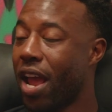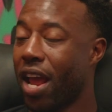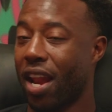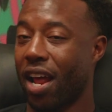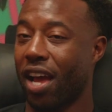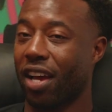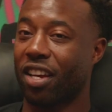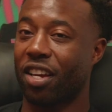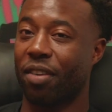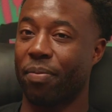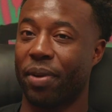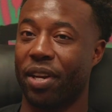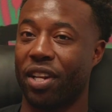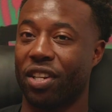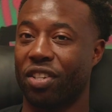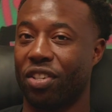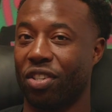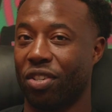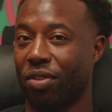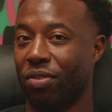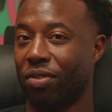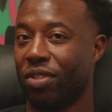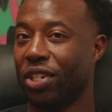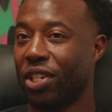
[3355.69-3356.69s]
And I committed
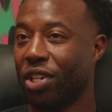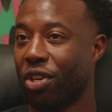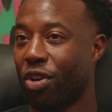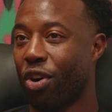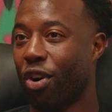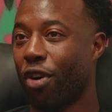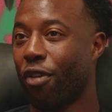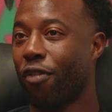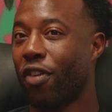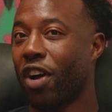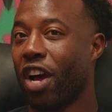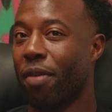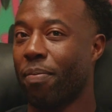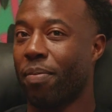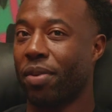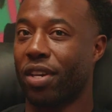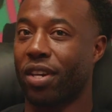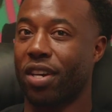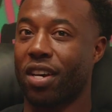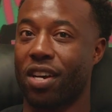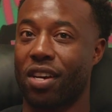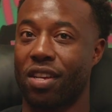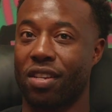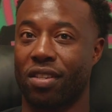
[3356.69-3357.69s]
to UC Irvine
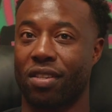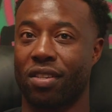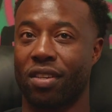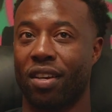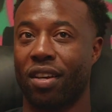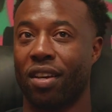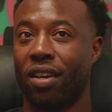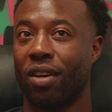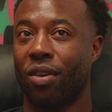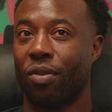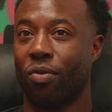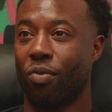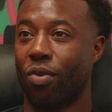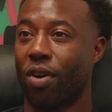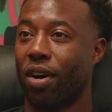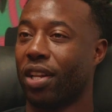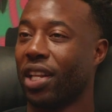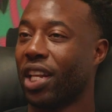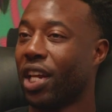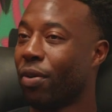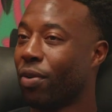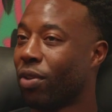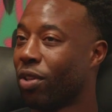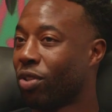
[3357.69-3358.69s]
because,
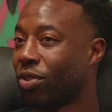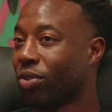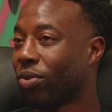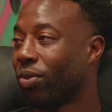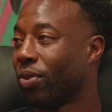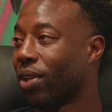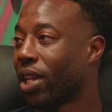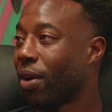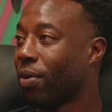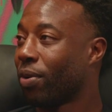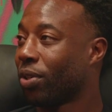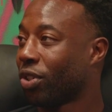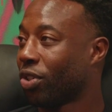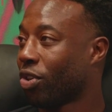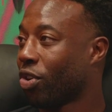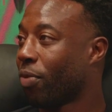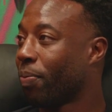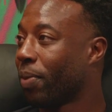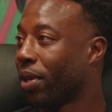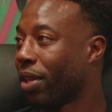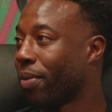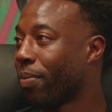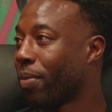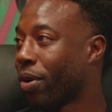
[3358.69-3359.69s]
one, they were the school that was
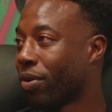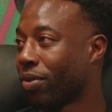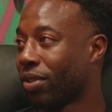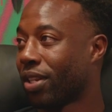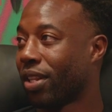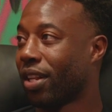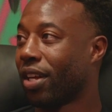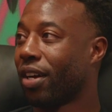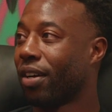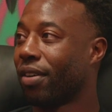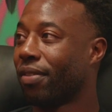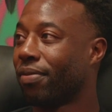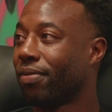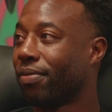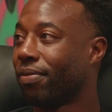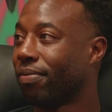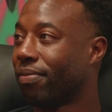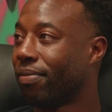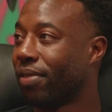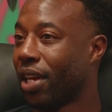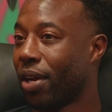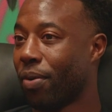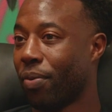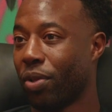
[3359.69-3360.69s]
showing me the most love.
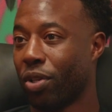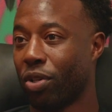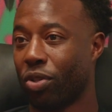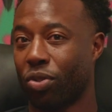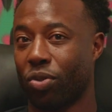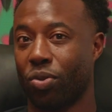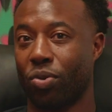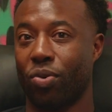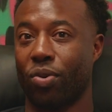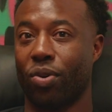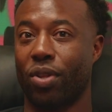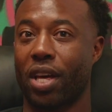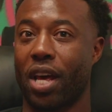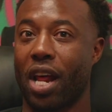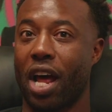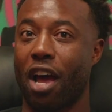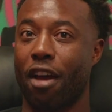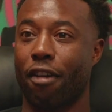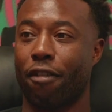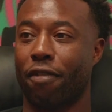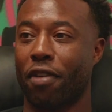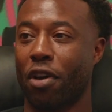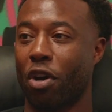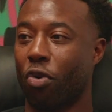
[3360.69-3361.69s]
They were the school that
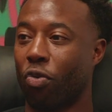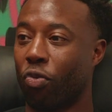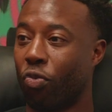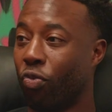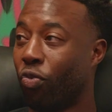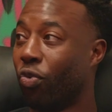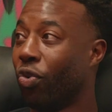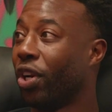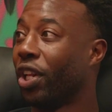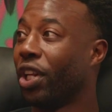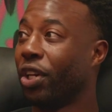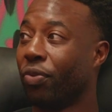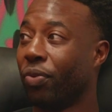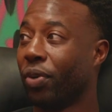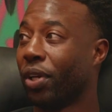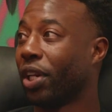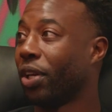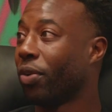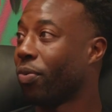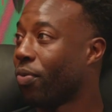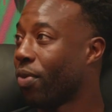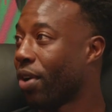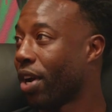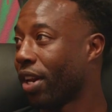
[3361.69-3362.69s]
I felt really,
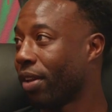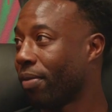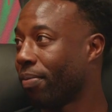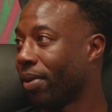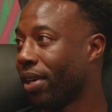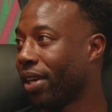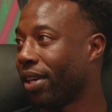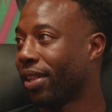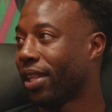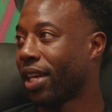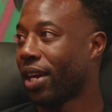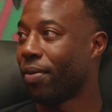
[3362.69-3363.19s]
really wanted me.